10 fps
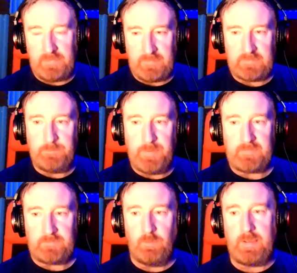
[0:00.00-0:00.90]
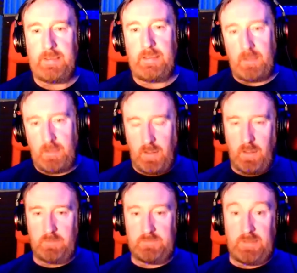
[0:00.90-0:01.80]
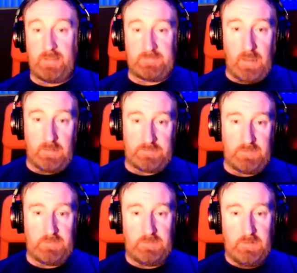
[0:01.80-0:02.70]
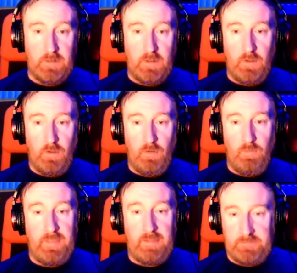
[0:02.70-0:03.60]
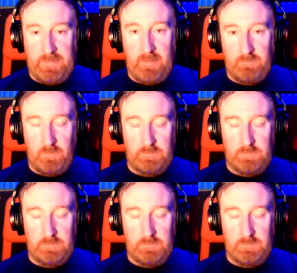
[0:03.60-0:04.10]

think that's the best way to get started, without doubt.